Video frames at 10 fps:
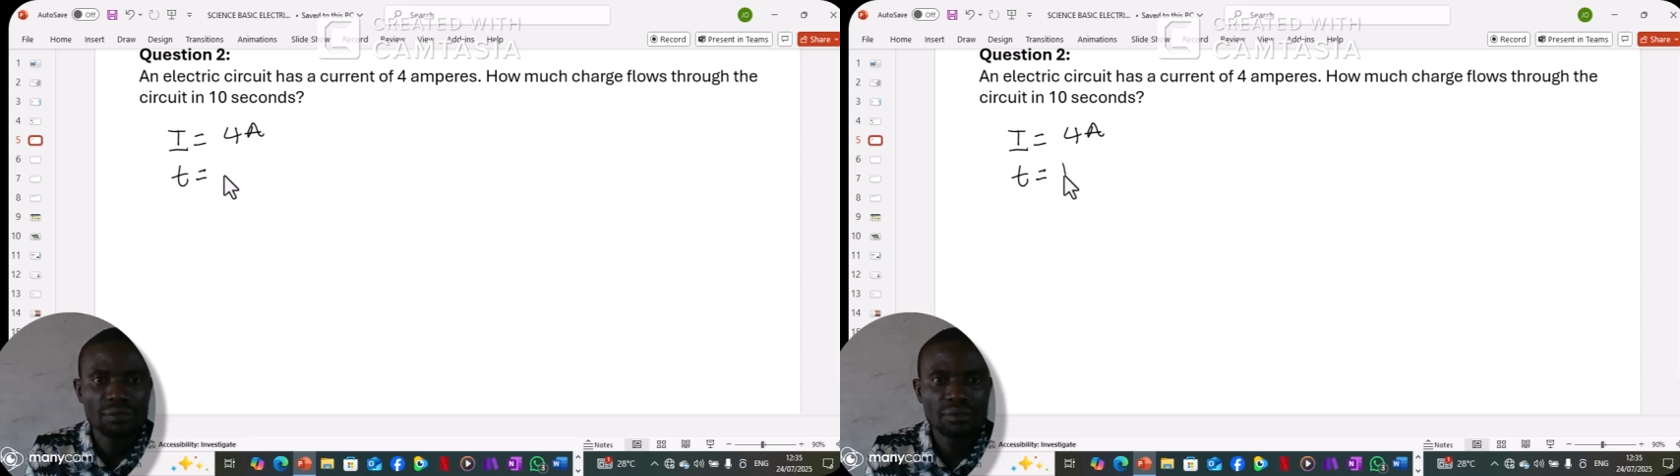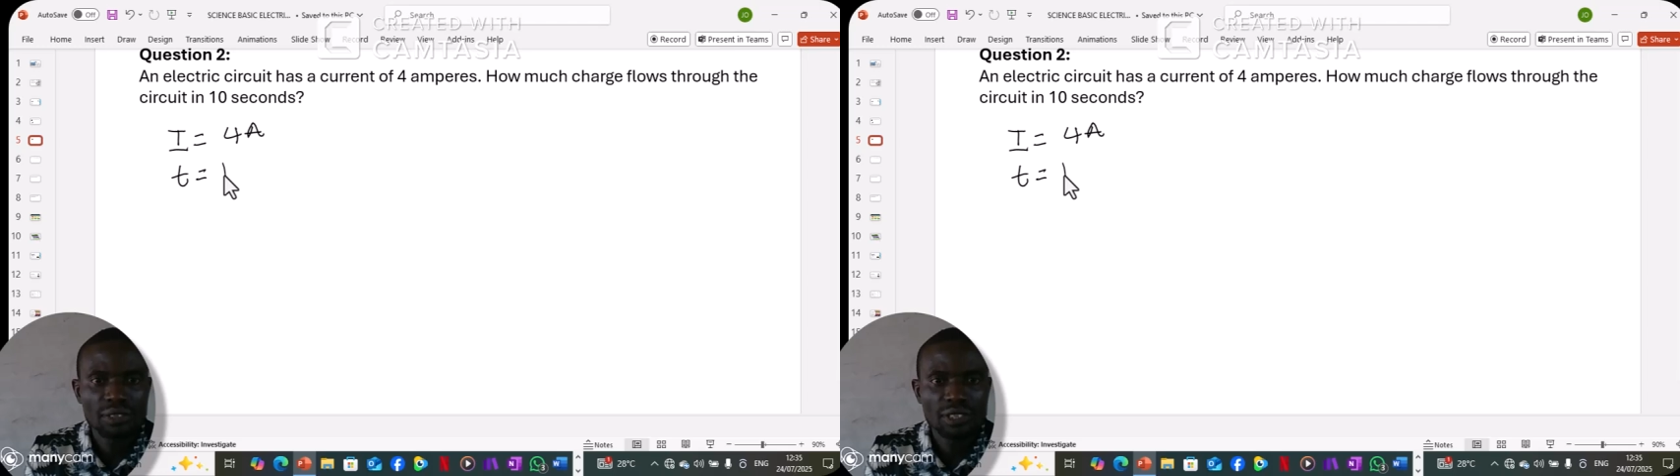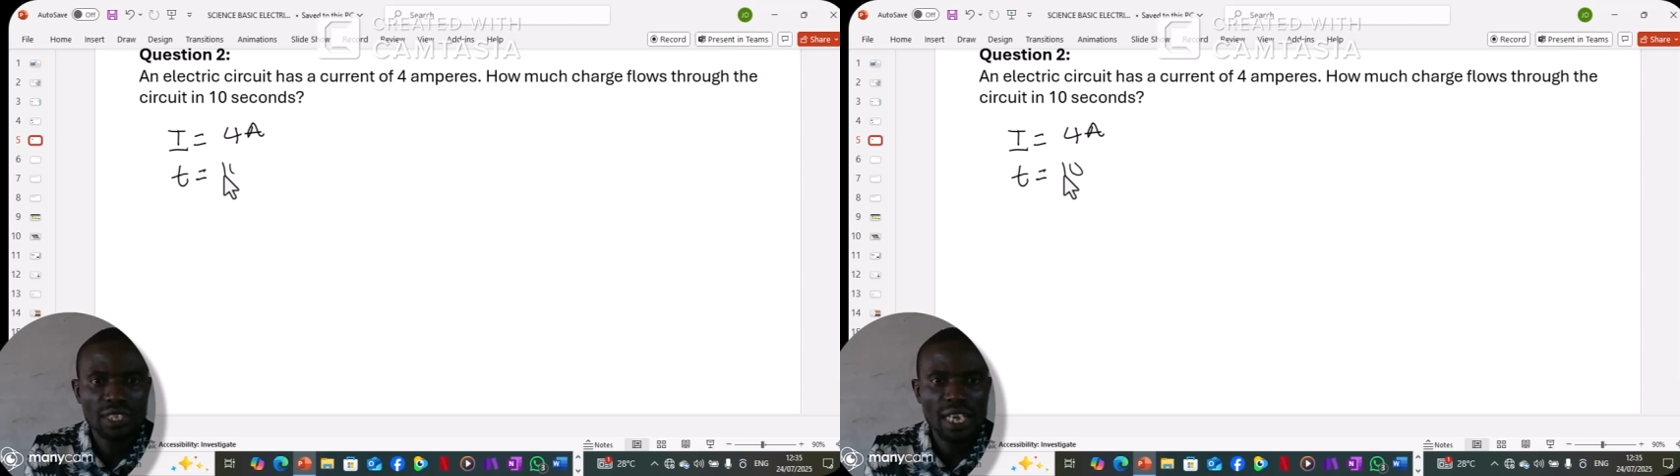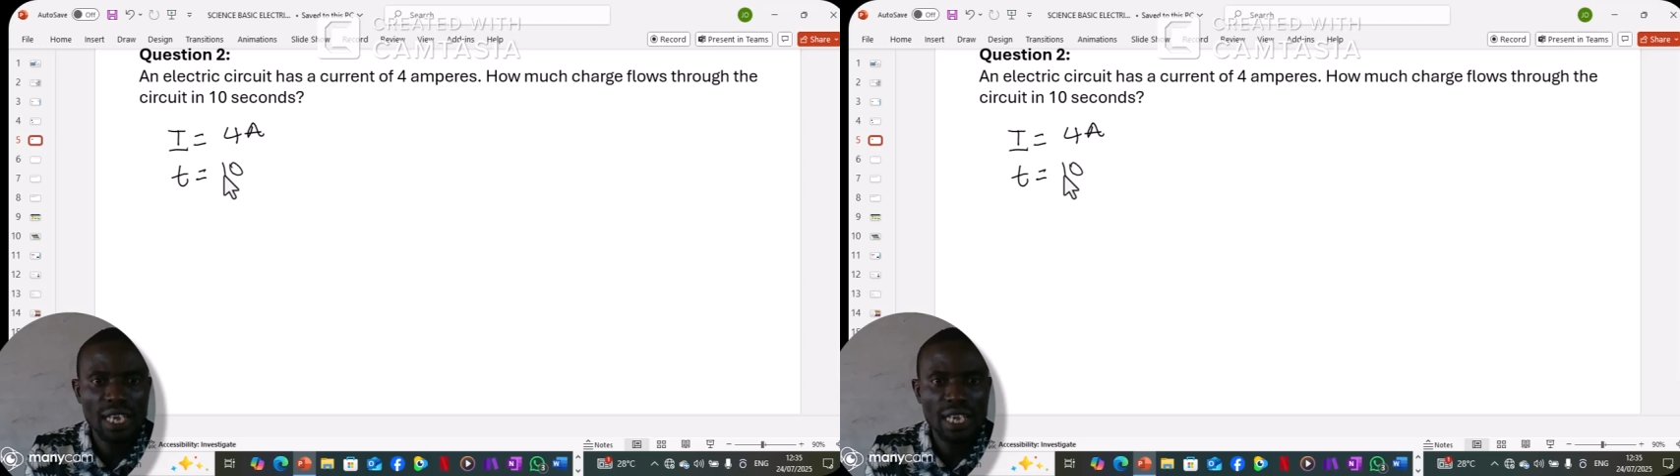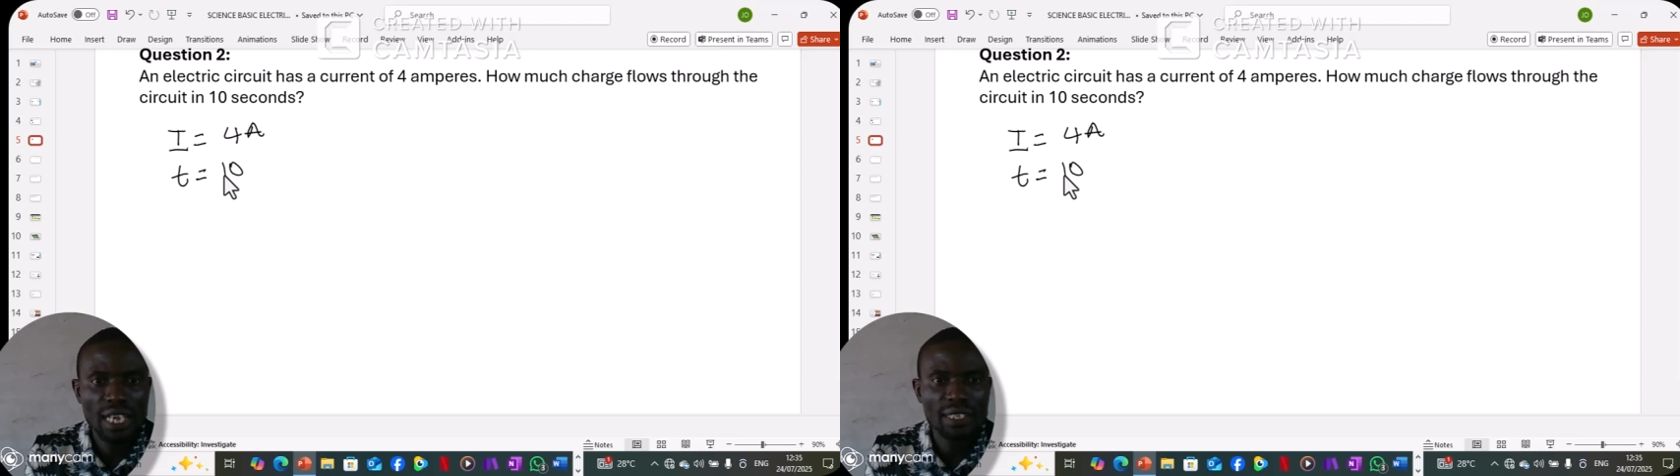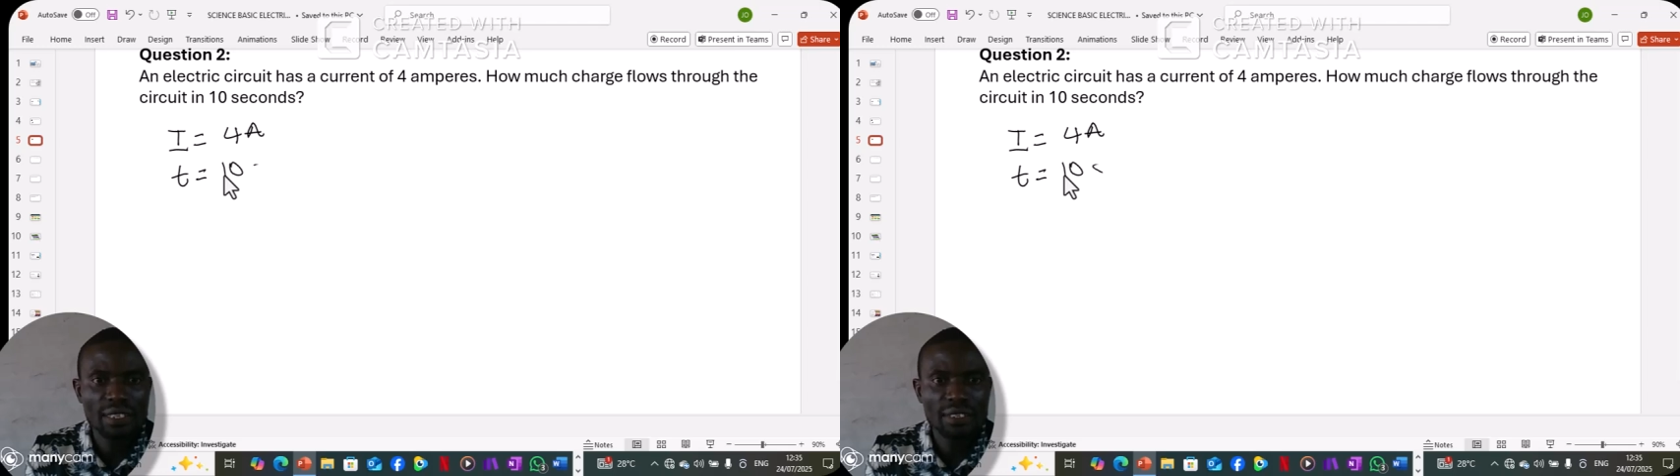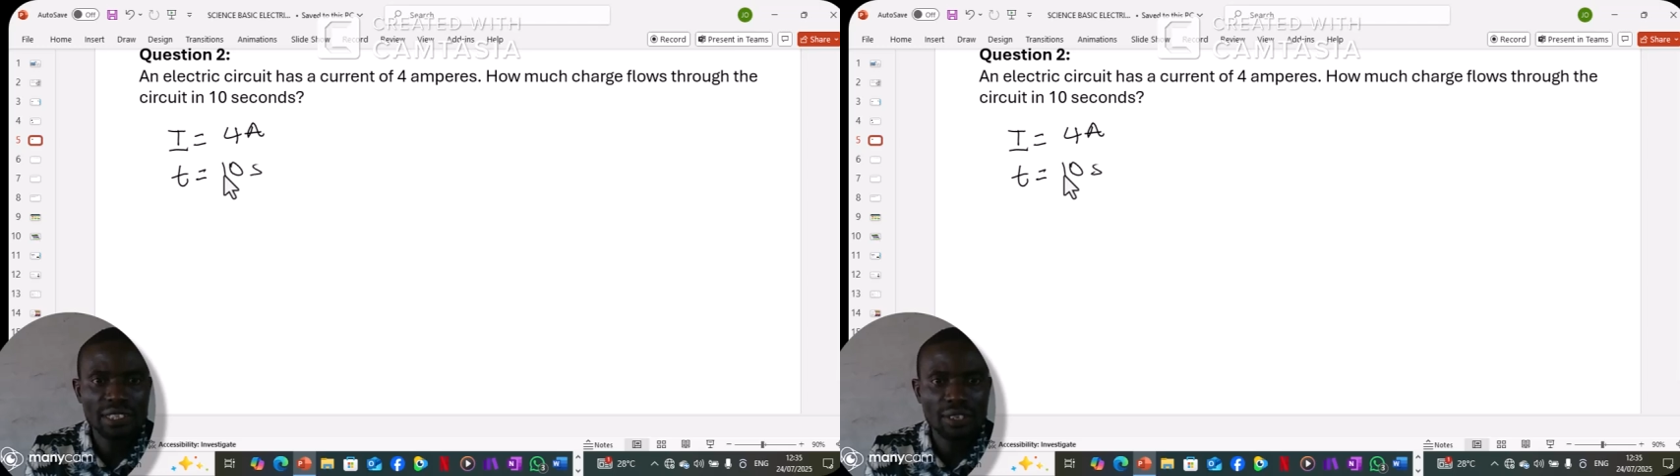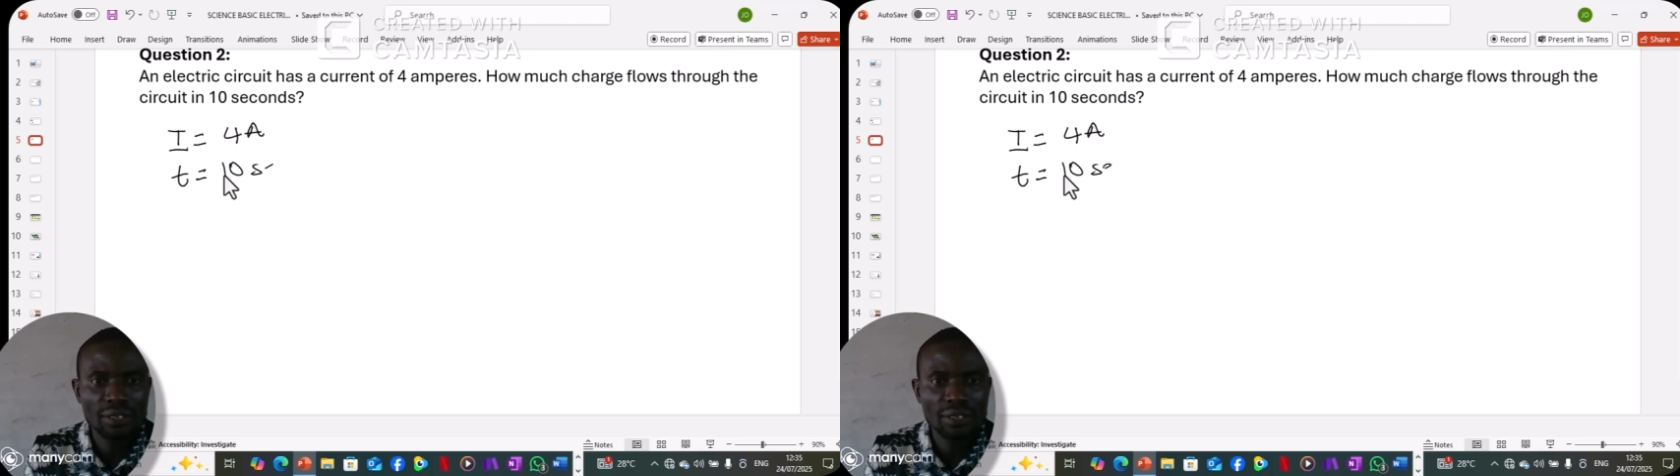10
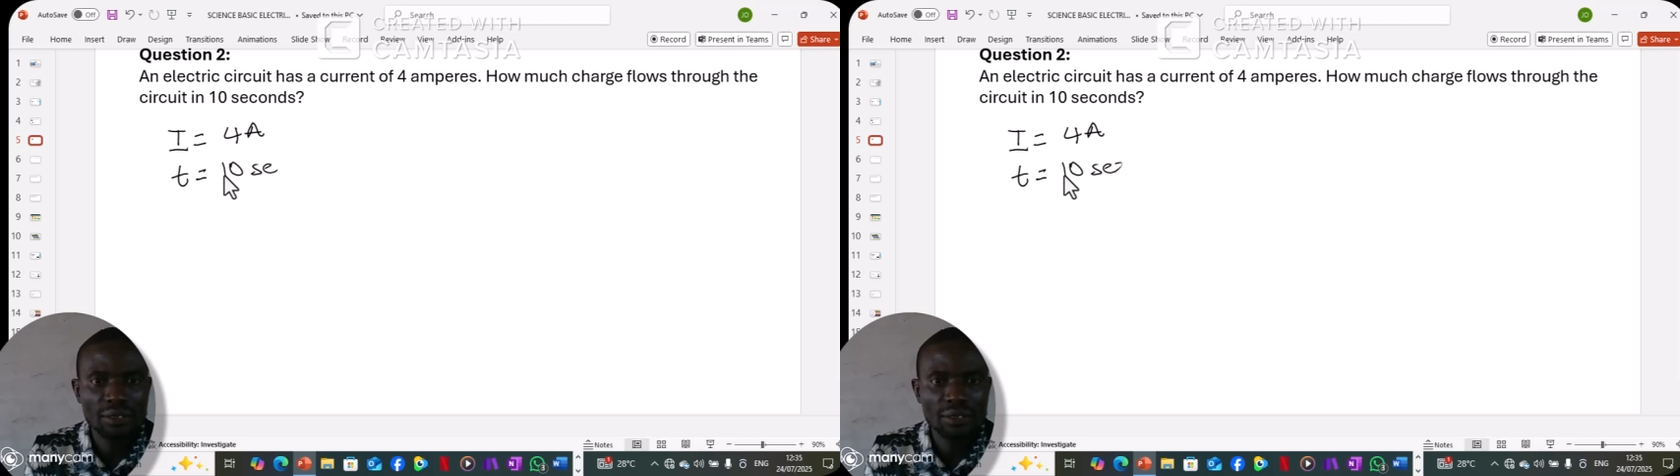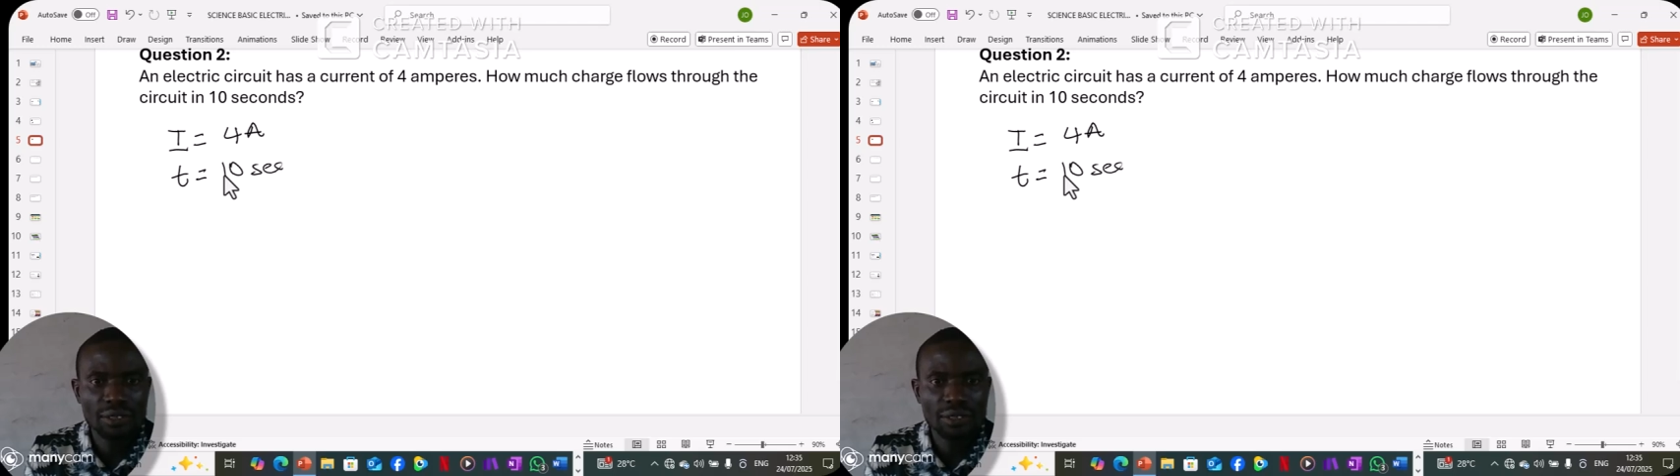seconds.